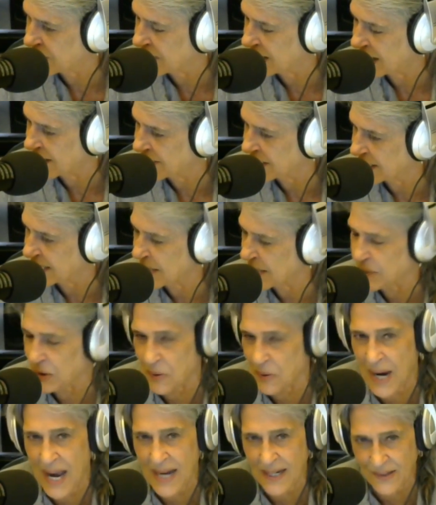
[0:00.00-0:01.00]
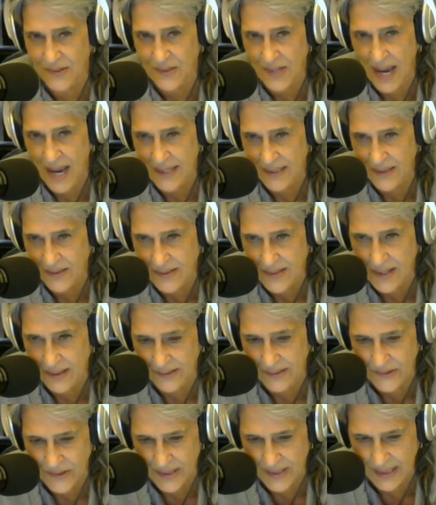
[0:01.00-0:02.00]
on the Democratic side is
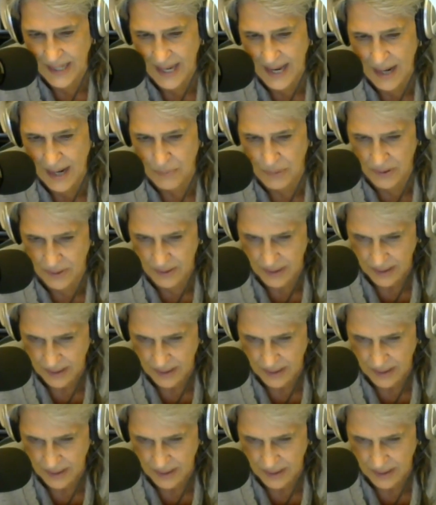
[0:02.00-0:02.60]
Tulsi Gabbard,